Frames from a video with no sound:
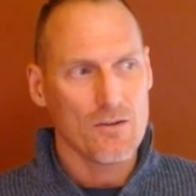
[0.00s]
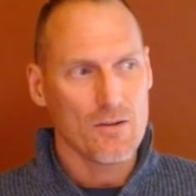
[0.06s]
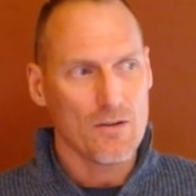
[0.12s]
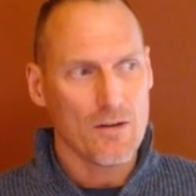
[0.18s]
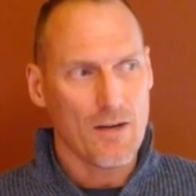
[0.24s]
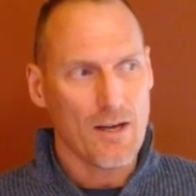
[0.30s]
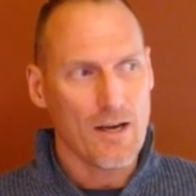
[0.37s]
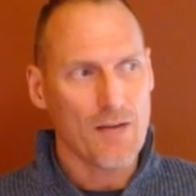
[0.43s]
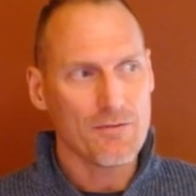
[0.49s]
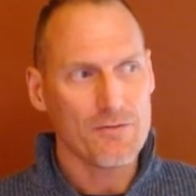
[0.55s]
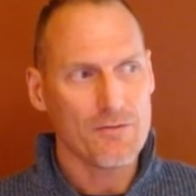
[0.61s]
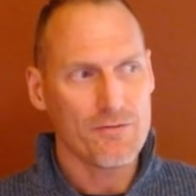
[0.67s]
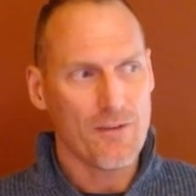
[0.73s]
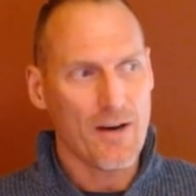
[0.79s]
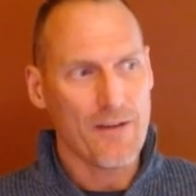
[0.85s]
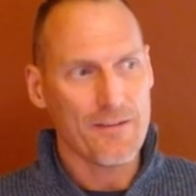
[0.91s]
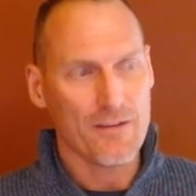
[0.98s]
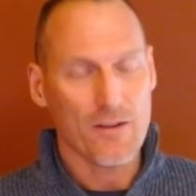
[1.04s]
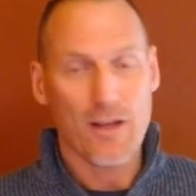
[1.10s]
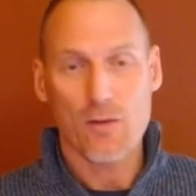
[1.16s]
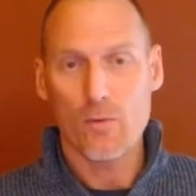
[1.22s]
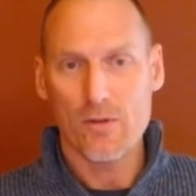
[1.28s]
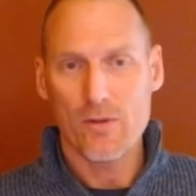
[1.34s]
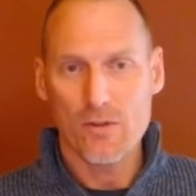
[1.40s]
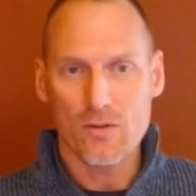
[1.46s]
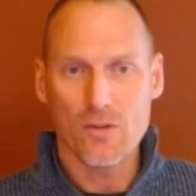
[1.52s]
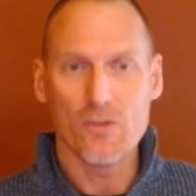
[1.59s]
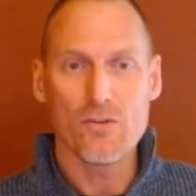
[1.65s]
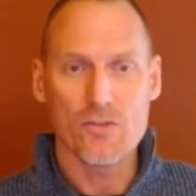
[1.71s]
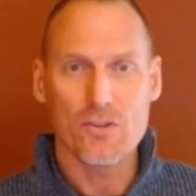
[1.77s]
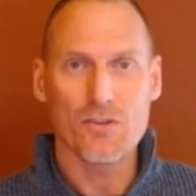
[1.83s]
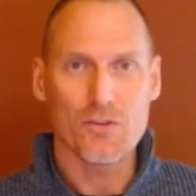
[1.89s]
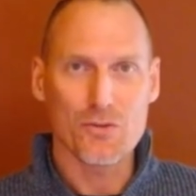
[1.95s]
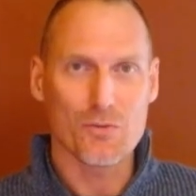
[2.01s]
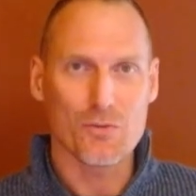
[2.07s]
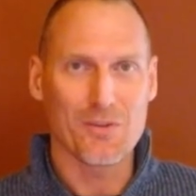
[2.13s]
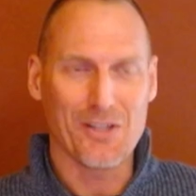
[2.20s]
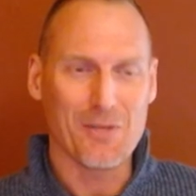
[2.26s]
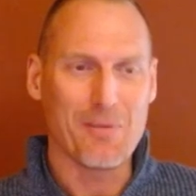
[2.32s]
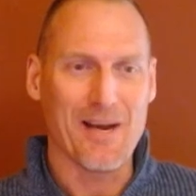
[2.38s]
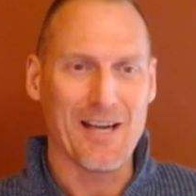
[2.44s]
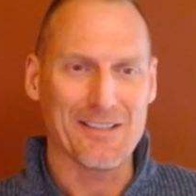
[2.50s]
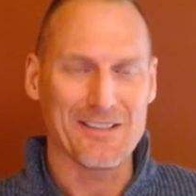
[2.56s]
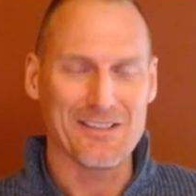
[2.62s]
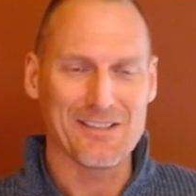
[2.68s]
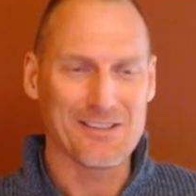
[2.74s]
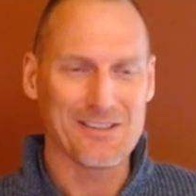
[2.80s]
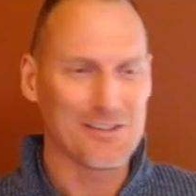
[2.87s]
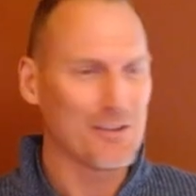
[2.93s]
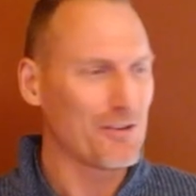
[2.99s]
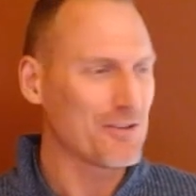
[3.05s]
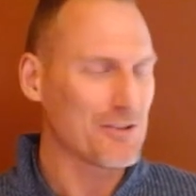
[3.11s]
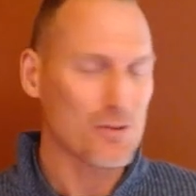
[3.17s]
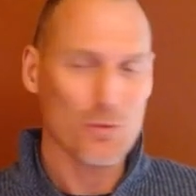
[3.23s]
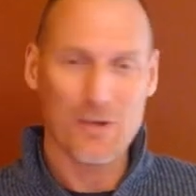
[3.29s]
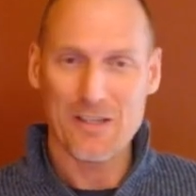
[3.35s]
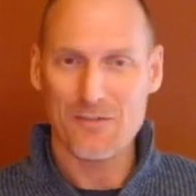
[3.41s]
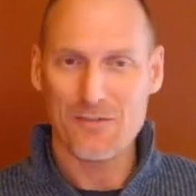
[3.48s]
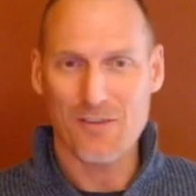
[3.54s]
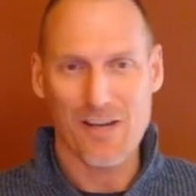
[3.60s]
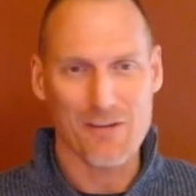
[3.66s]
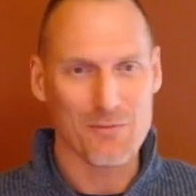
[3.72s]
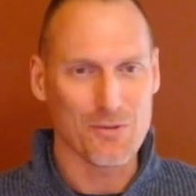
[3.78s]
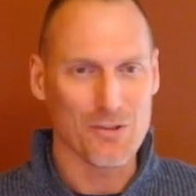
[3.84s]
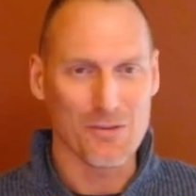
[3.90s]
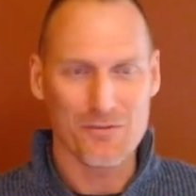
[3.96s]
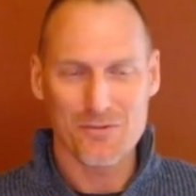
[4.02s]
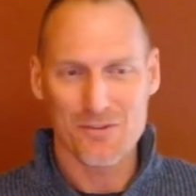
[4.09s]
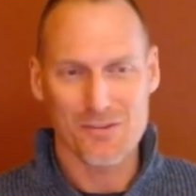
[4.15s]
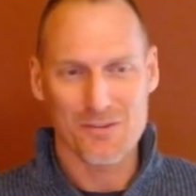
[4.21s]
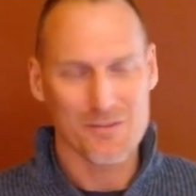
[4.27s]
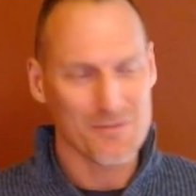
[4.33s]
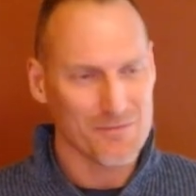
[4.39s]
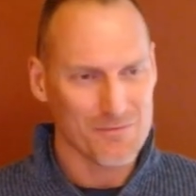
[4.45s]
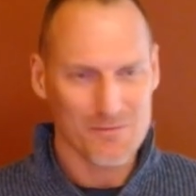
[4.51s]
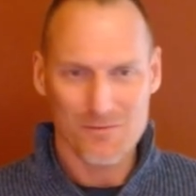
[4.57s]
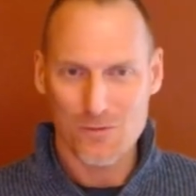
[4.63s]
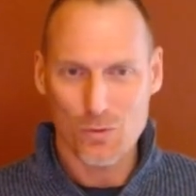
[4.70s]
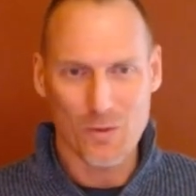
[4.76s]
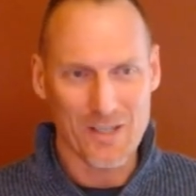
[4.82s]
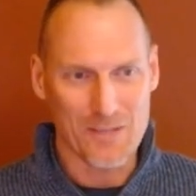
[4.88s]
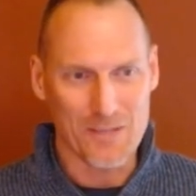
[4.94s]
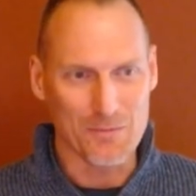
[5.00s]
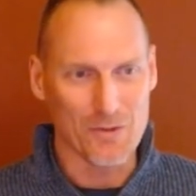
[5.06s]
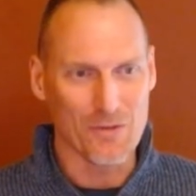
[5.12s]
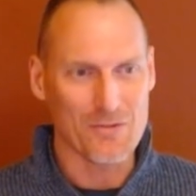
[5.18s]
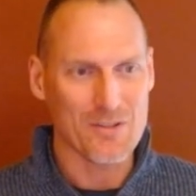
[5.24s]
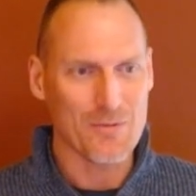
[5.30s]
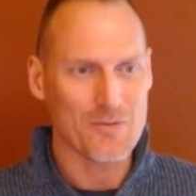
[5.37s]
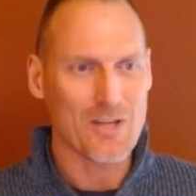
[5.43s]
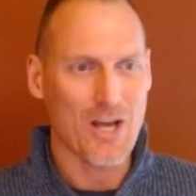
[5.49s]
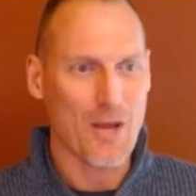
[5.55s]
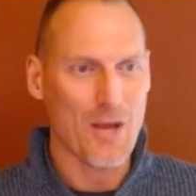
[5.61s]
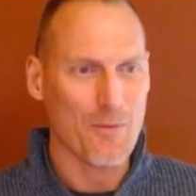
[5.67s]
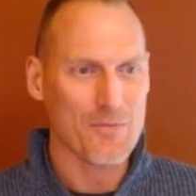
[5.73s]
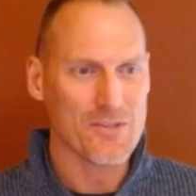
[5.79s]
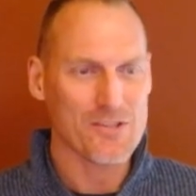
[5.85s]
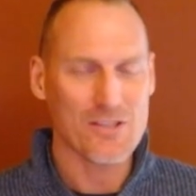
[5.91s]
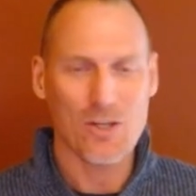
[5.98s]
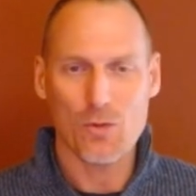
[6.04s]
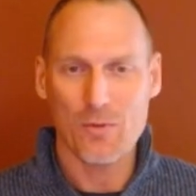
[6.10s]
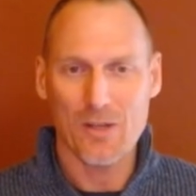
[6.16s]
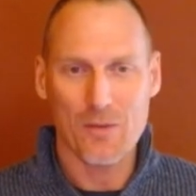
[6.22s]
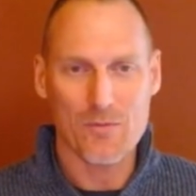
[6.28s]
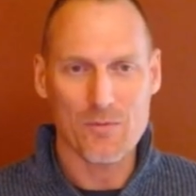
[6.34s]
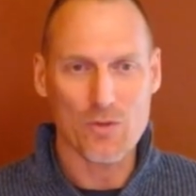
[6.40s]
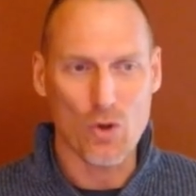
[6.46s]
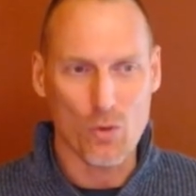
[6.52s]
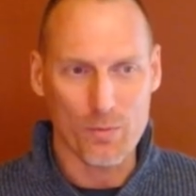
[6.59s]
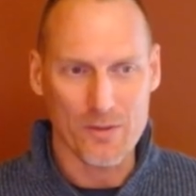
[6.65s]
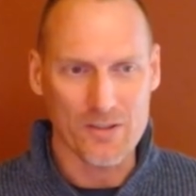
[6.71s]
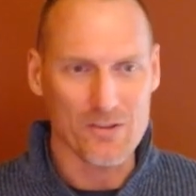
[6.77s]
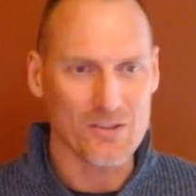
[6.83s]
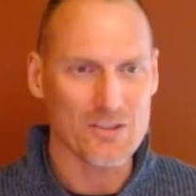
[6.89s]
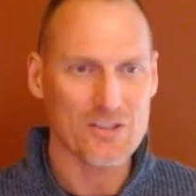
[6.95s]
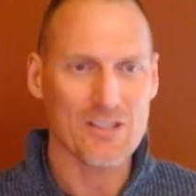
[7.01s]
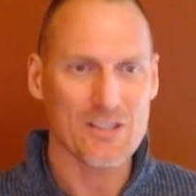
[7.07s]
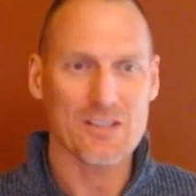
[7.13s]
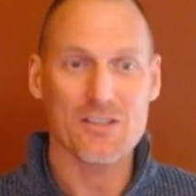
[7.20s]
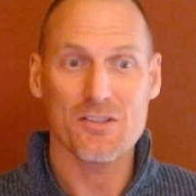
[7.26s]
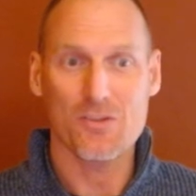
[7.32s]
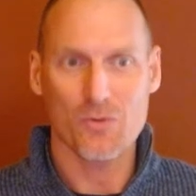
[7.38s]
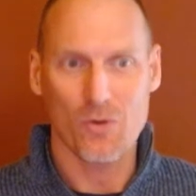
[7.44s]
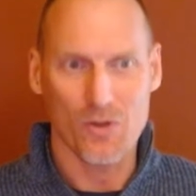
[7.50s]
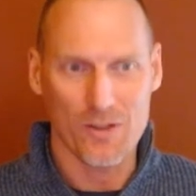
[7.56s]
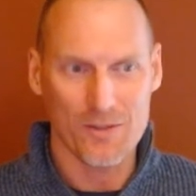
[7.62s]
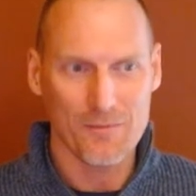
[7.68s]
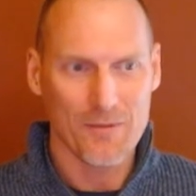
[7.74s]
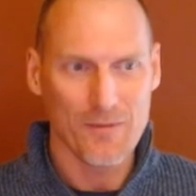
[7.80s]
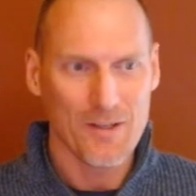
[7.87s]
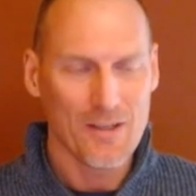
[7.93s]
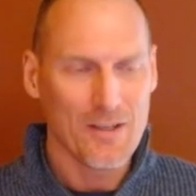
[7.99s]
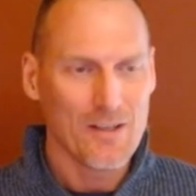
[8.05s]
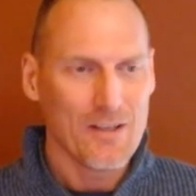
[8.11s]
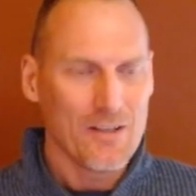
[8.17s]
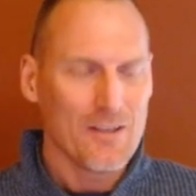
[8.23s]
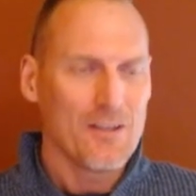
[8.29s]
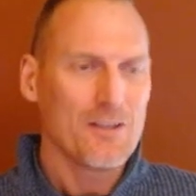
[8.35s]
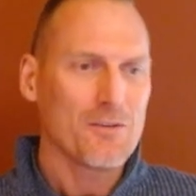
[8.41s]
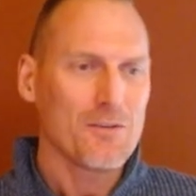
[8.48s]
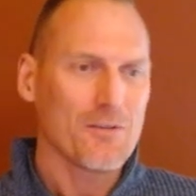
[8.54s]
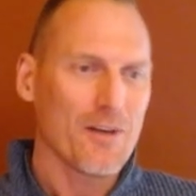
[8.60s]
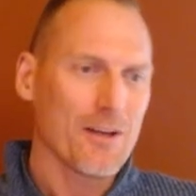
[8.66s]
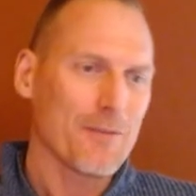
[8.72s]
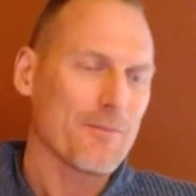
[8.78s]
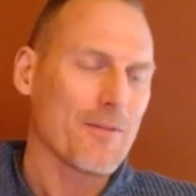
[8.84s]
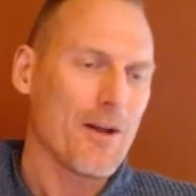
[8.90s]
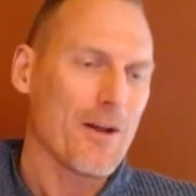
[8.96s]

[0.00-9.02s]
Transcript: I often find that like when you lose really badly. You lose in 25 moves, 20 moves sometimes. The center becomes open. You just get destroyed, right?